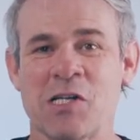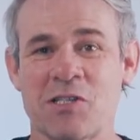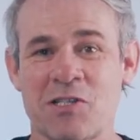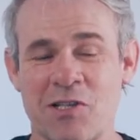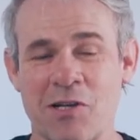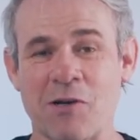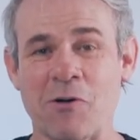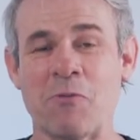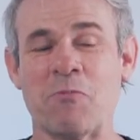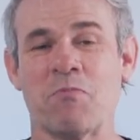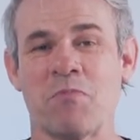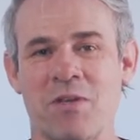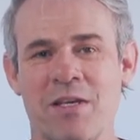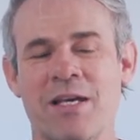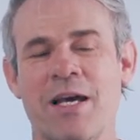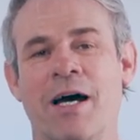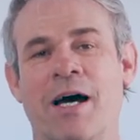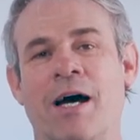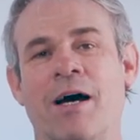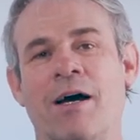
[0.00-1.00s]
so
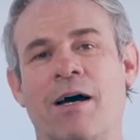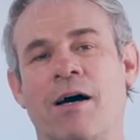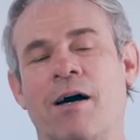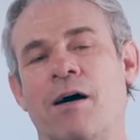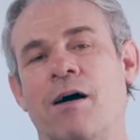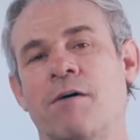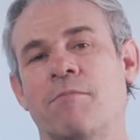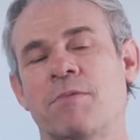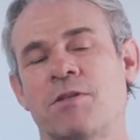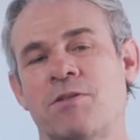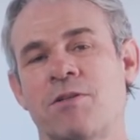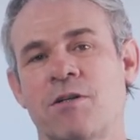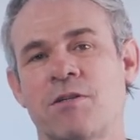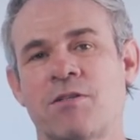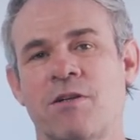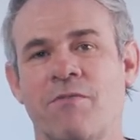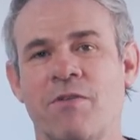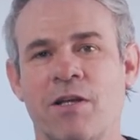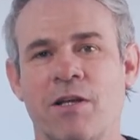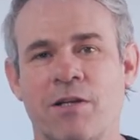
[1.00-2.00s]
yeah, um, it's not
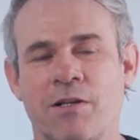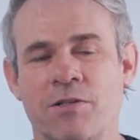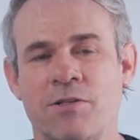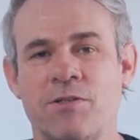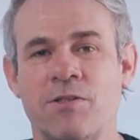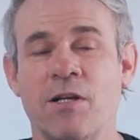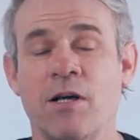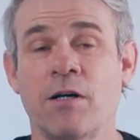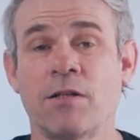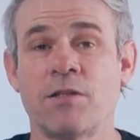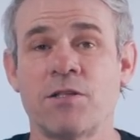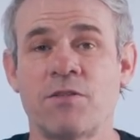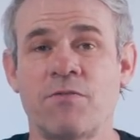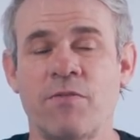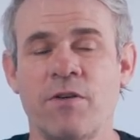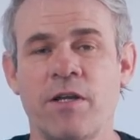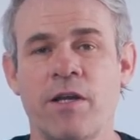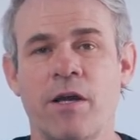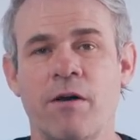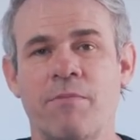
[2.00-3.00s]
something you can see on this
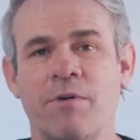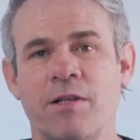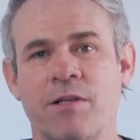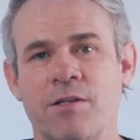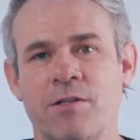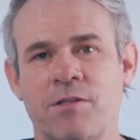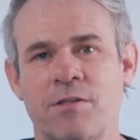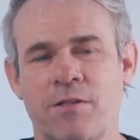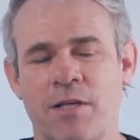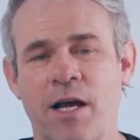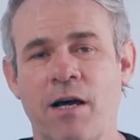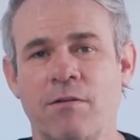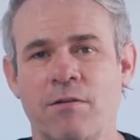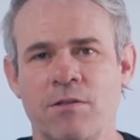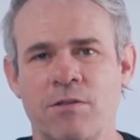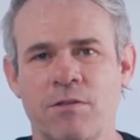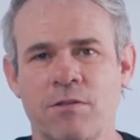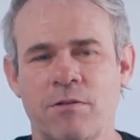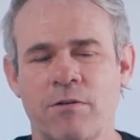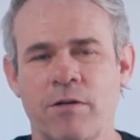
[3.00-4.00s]
video, but the sound
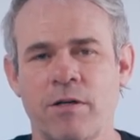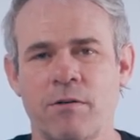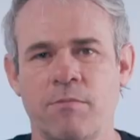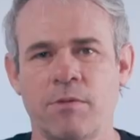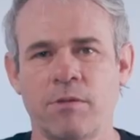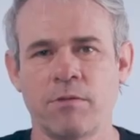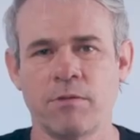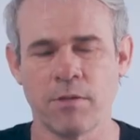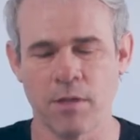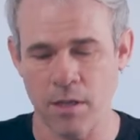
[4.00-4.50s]
is incredible.